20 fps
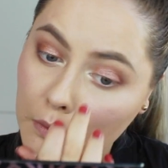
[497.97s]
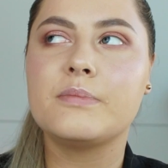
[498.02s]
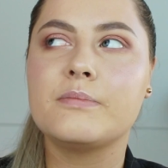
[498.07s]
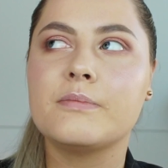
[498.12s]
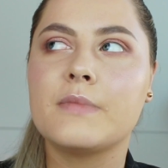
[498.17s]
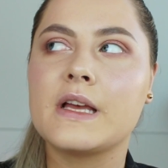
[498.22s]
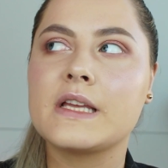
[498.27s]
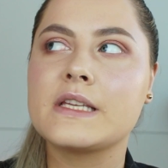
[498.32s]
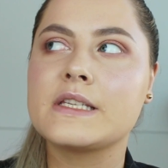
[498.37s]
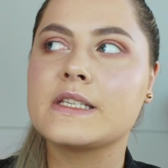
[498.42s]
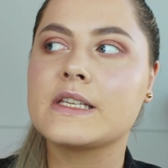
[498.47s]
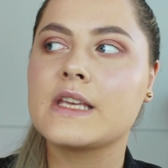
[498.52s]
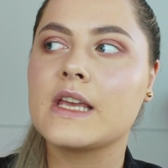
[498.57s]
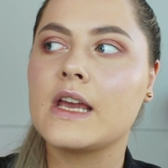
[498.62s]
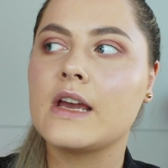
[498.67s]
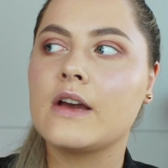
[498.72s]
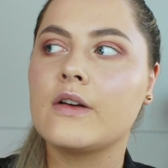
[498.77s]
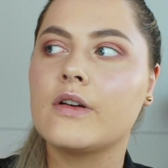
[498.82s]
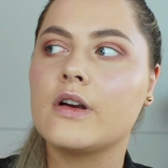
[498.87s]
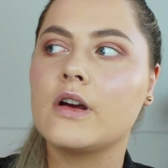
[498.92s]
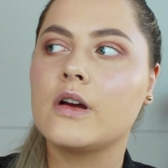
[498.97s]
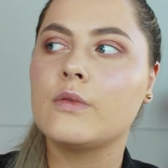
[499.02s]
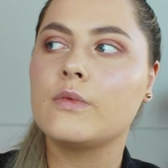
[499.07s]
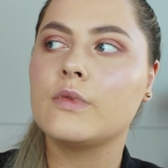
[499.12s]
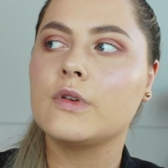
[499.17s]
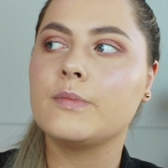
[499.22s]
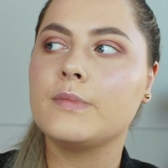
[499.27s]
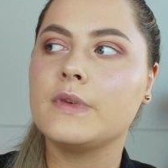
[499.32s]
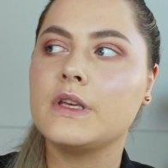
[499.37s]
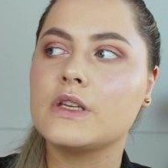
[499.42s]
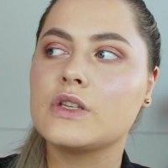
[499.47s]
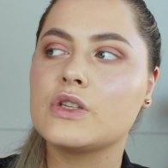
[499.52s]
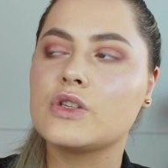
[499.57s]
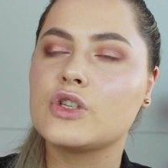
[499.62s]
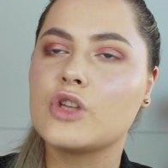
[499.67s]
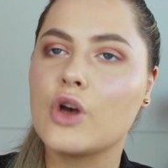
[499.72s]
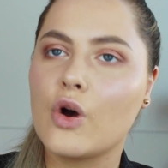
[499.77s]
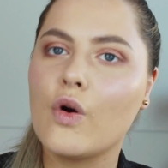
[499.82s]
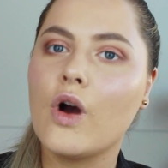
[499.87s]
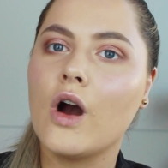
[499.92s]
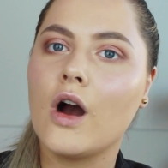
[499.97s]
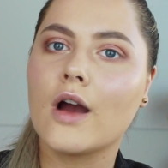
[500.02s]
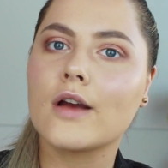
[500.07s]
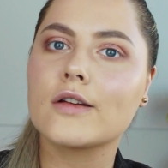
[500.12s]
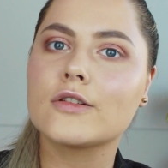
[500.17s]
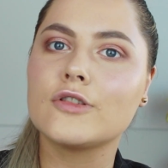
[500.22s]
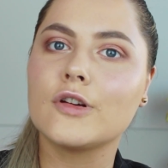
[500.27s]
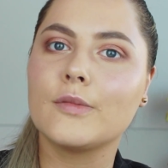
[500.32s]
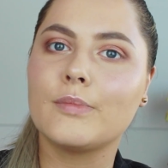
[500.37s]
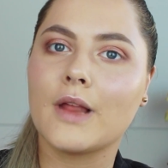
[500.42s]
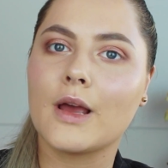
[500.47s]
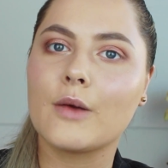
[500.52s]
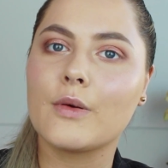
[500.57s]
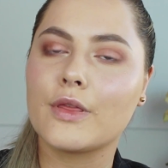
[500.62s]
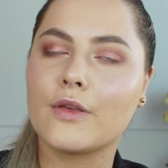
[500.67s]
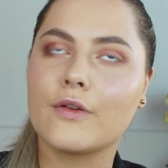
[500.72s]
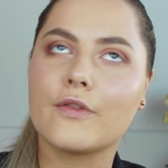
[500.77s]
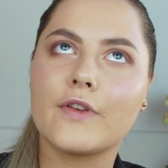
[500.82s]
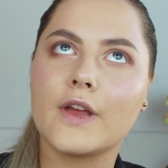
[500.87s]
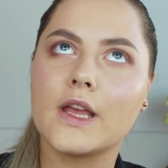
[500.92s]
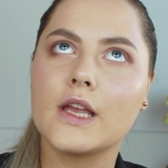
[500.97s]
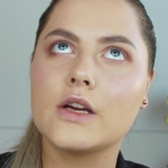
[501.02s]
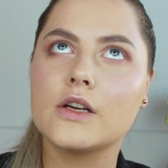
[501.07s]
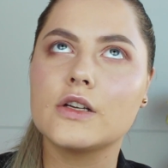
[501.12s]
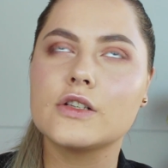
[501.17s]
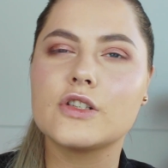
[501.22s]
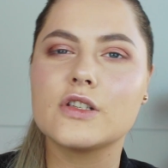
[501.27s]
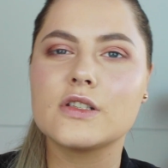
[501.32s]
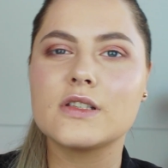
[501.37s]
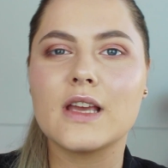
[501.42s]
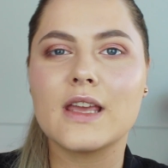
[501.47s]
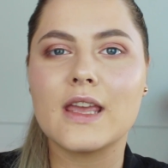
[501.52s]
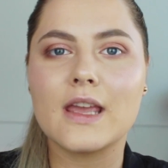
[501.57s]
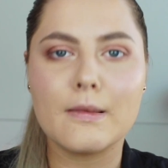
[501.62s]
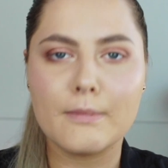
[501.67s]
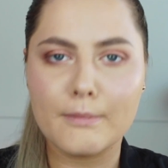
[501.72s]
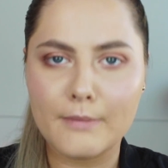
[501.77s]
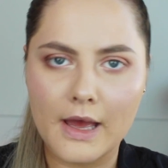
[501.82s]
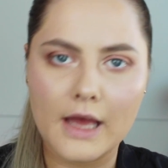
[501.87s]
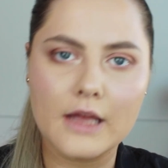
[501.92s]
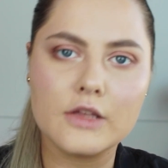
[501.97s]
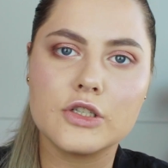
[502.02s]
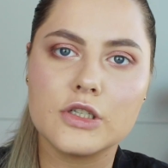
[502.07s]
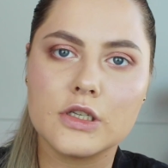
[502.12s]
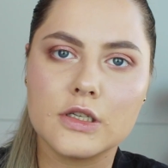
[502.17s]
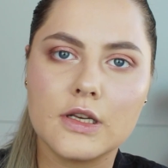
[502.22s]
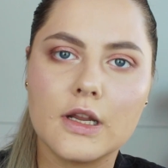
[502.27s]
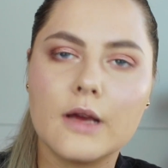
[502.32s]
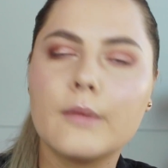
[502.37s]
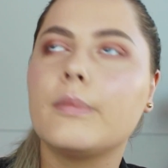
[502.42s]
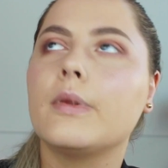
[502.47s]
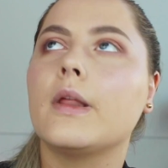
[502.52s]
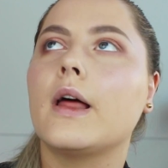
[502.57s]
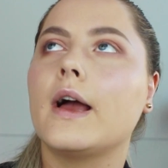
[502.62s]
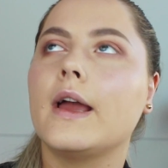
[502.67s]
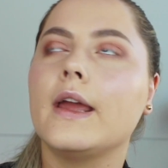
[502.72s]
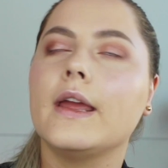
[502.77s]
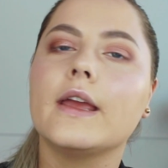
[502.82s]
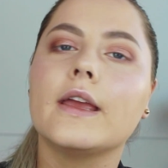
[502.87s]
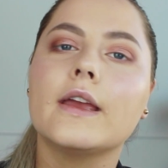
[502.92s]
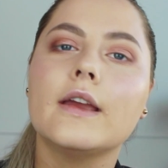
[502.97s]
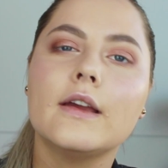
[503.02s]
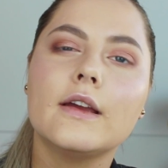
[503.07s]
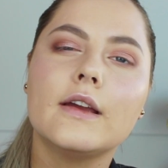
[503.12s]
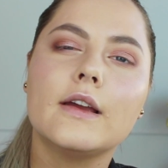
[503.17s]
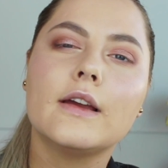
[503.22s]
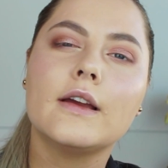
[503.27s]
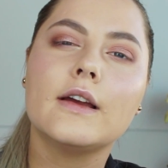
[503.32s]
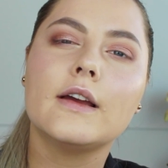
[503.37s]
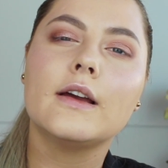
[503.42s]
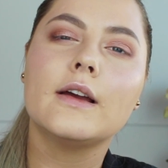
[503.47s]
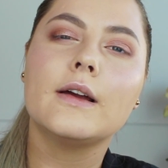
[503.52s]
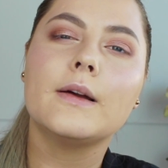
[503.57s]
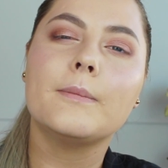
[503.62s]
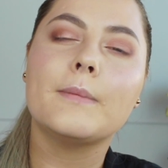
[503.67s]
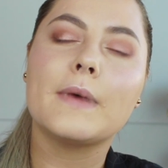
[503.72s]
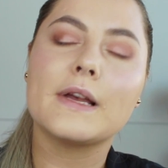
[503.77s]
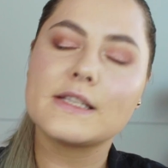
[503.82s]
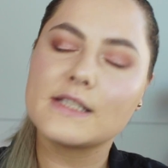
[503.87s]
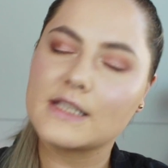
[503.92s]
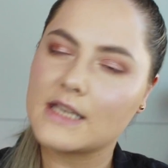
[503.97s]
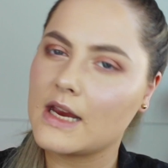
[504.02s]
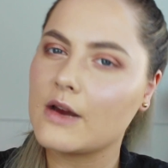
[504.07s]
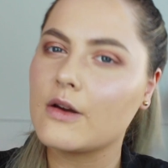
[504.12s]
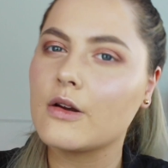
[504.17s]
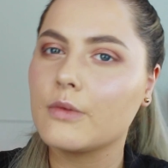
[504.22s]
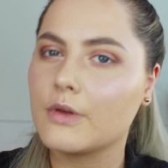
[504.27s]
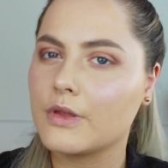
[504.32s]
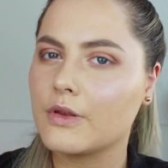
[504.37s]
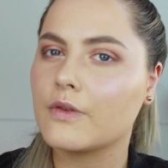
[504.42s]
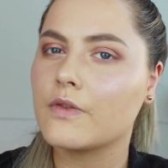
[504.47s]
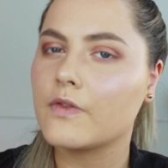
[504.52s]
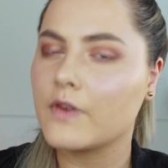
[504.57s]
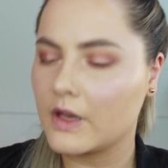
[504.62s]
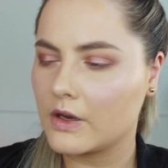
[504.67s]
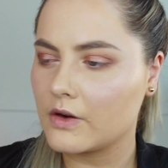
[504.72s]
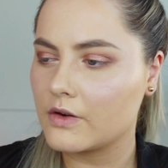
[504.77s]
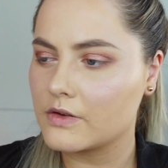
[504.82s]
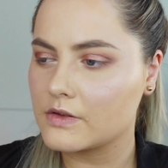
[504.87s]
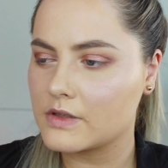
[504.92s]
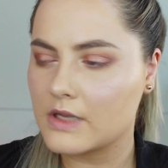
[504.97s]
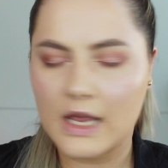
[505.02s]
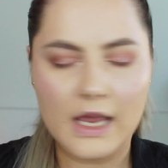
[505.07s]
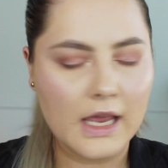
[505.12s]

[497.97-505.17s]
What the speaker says: Mascara would be so hard to apply with your finger. Just like imagine applying mascara with your fingers.